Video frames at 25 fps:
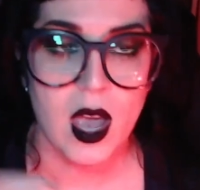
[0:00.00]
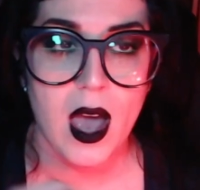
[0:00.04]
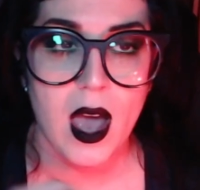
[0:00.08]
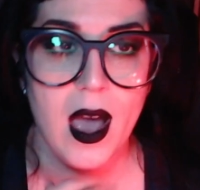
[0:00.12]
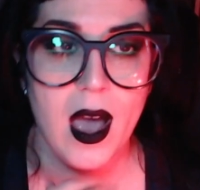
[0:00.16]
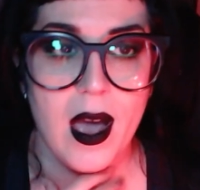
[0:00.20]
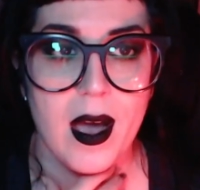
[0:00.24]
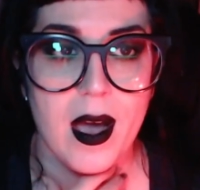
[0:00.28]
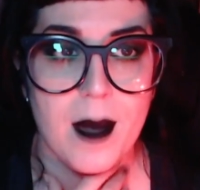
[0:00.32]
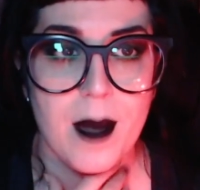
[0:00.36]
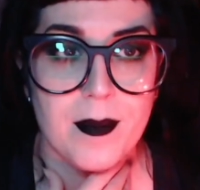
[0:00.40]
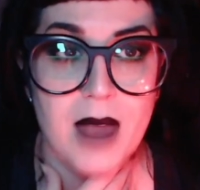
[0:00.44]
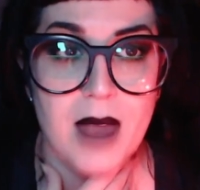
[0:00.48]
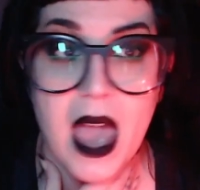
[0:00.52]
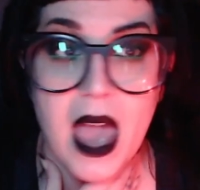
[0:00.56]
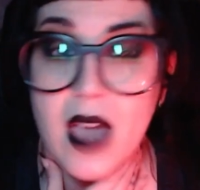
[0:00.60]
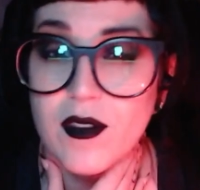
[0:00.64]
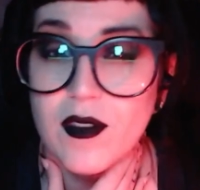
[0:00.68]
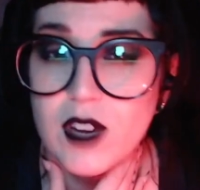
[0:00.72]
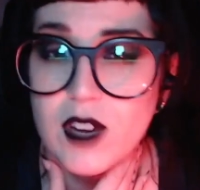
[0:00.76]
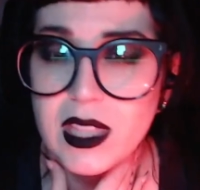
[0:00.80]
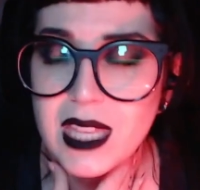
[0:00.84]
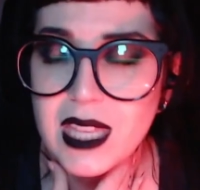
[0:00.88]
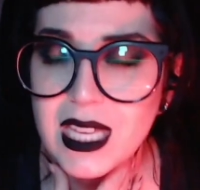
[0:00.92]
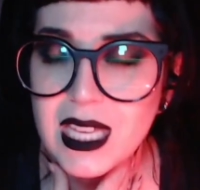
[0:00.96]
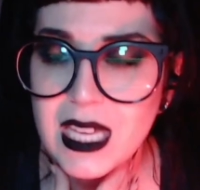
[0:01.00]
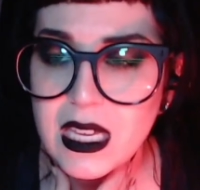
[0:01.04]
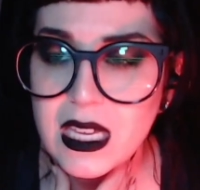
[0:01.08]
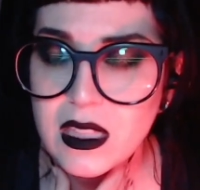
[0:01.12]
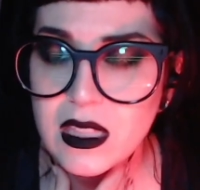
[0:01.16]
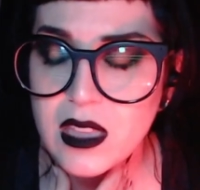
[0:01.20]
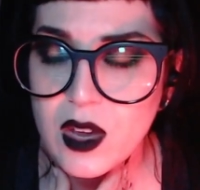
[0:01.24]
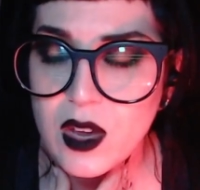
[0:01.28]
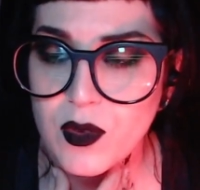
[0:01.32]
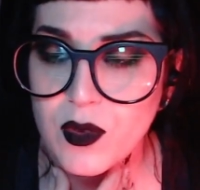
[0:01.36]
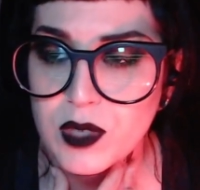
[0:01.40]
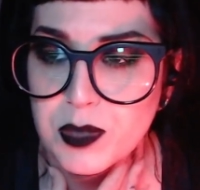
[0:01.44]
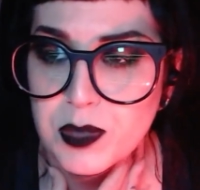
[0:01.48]
Um, everything in
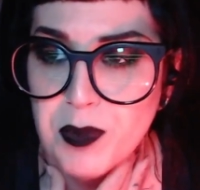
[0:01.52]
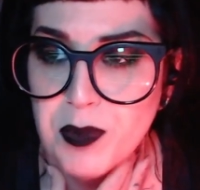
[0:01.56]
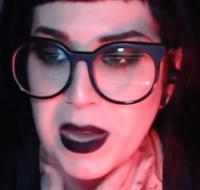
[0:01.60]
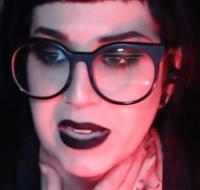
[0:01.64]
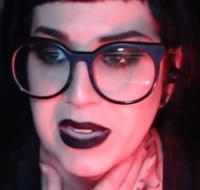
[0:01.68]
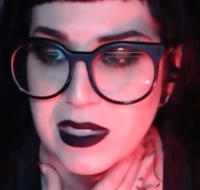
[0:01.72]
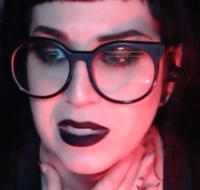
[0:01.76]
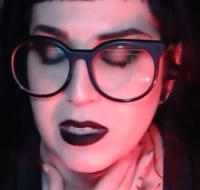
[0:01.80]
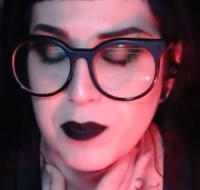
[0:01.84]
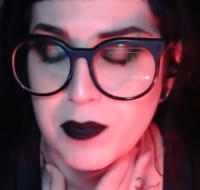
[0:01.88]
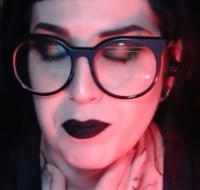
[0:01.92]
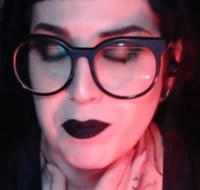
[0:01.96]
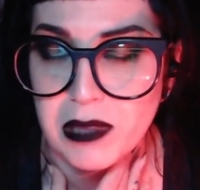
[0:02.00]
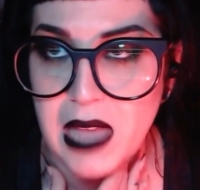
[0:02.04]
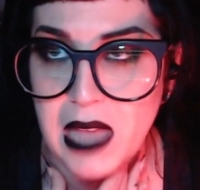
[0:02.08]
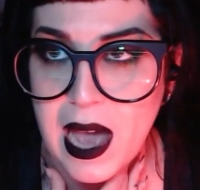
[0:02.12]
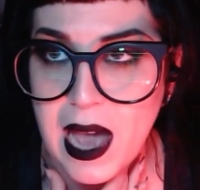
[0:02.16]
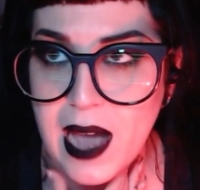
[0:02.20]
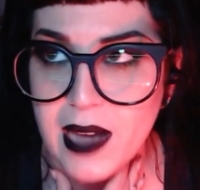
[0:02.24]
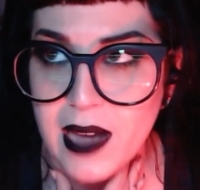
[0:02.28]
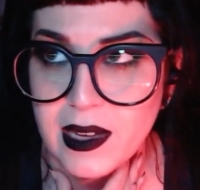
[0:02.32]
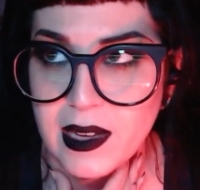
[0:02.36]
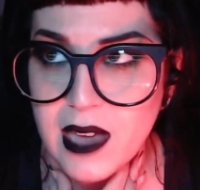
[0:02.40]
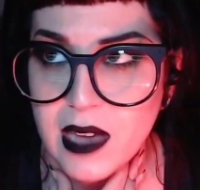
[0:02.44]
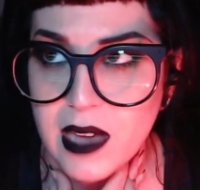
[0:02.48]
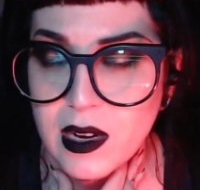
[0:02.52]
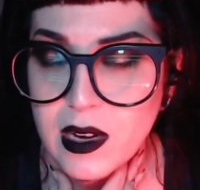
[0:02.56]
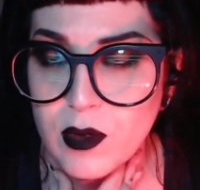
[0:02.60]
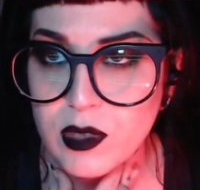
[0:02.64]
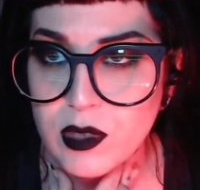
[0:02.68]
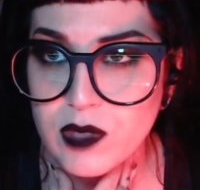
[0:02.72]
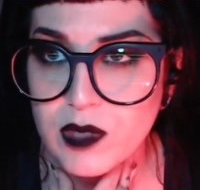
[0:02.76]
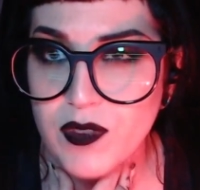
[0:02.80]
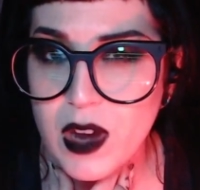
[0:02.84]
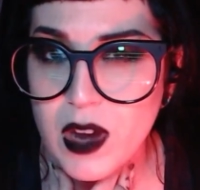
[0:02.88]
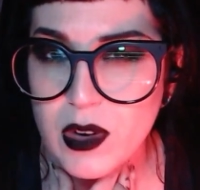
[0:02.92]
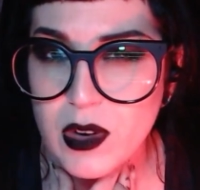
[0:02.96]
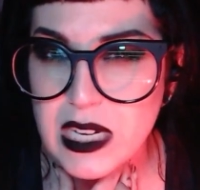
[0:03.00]
there was painted black and it was
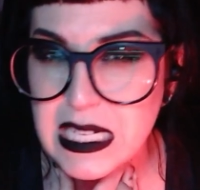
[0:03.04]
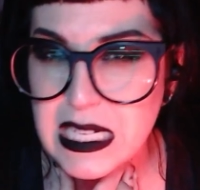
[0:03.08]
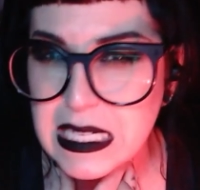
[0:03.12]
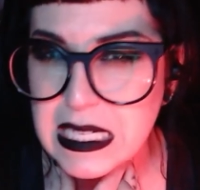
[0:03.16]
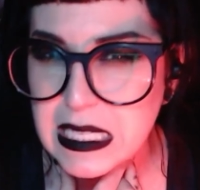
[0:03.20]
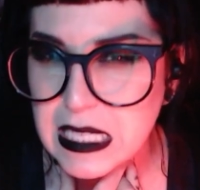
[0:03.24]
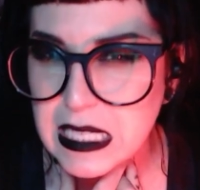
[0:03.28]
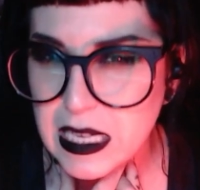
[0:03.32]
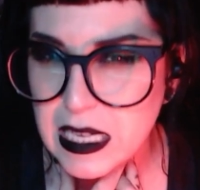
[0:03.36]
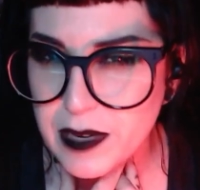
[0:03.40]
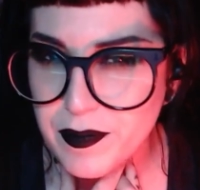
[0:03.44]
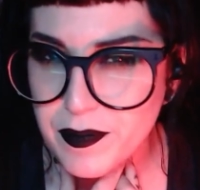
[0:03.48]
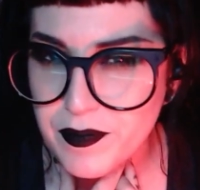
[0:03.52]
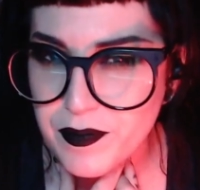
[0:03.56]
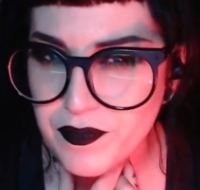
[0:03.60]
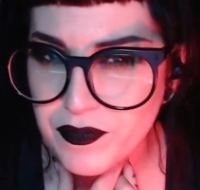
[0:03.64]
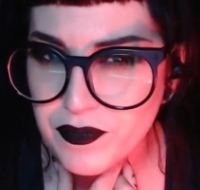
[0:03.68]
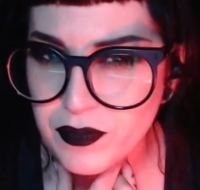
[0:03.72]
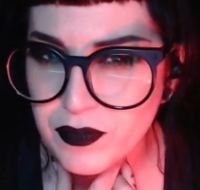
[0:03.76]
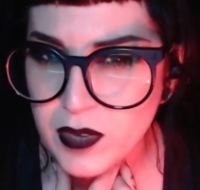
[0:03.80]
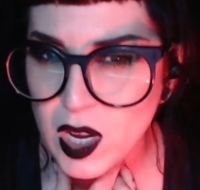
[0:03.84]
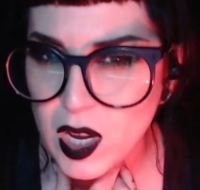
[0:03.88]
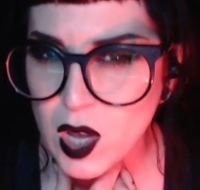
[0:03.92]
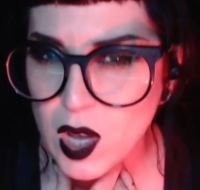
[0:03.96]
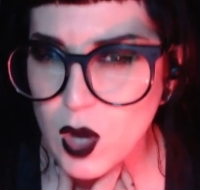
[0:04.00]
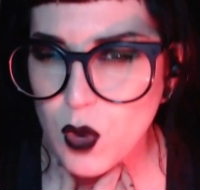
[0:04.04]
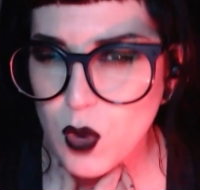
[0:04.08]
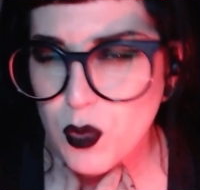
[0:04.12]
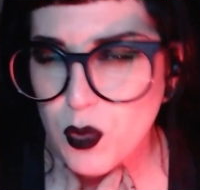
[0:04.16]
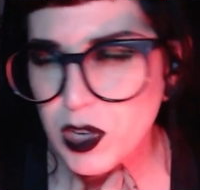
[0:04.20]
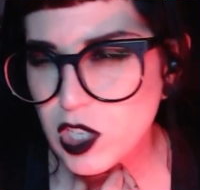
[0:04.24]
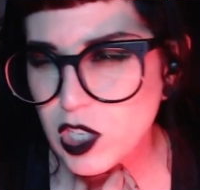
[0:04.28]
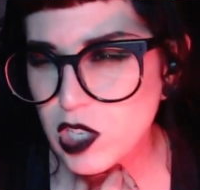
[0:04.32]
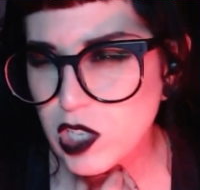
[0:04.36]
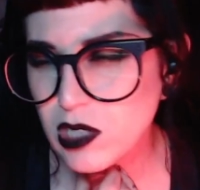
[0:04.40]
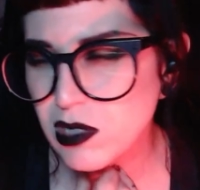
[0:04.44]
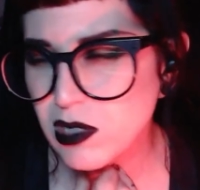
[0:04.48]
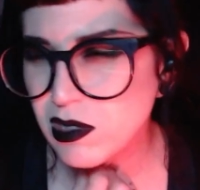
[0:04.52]
very dim,
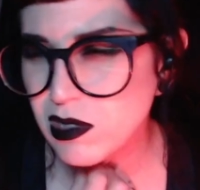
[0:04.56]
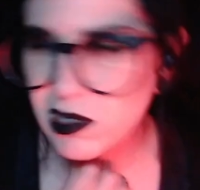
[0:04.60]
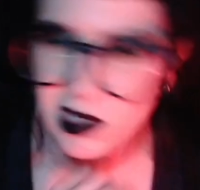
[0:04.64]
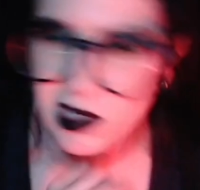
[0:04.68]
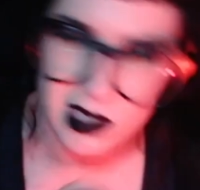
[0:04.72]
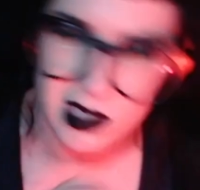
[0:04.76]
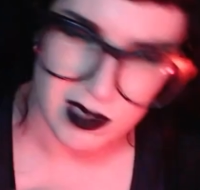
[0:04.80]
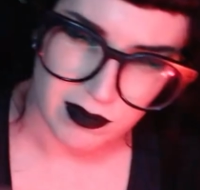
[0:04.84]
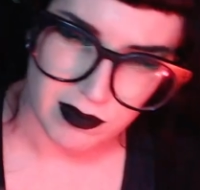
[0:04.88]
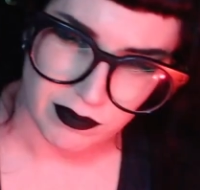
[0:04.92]
which is